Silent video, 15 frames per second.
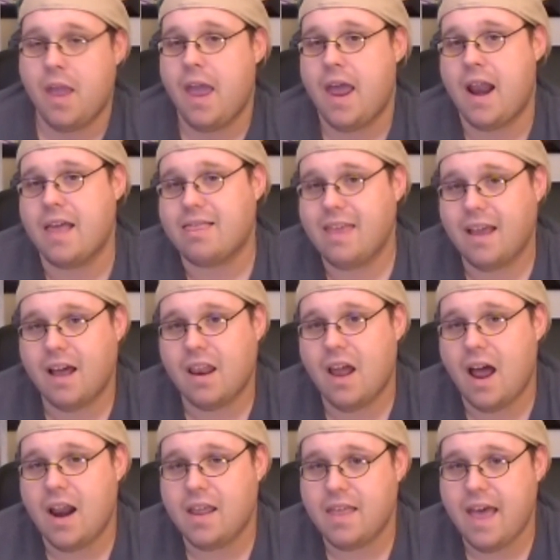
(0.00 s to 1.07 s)
And I think a
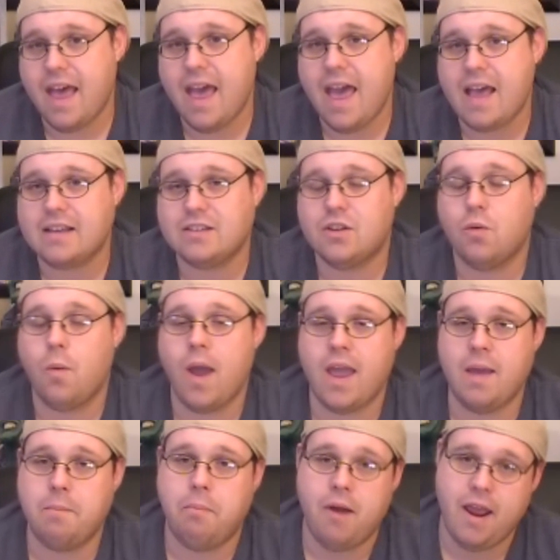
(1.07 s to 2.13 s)
lot of that has the
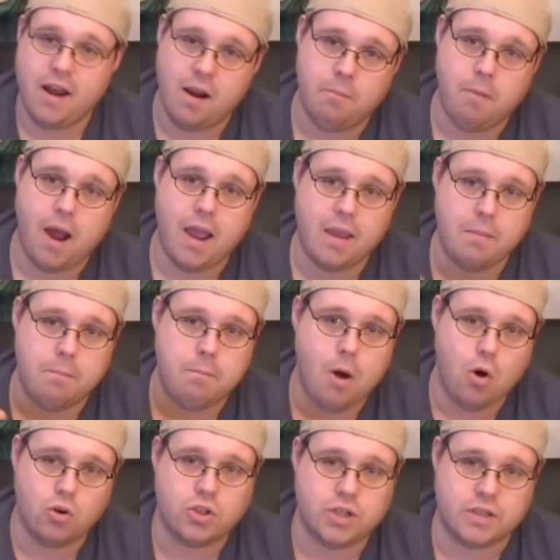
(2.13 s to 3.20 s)
way it played on my
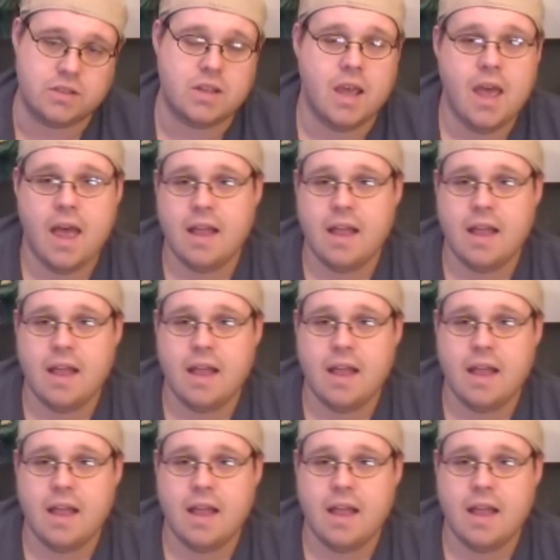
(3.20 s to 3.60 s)
emotions.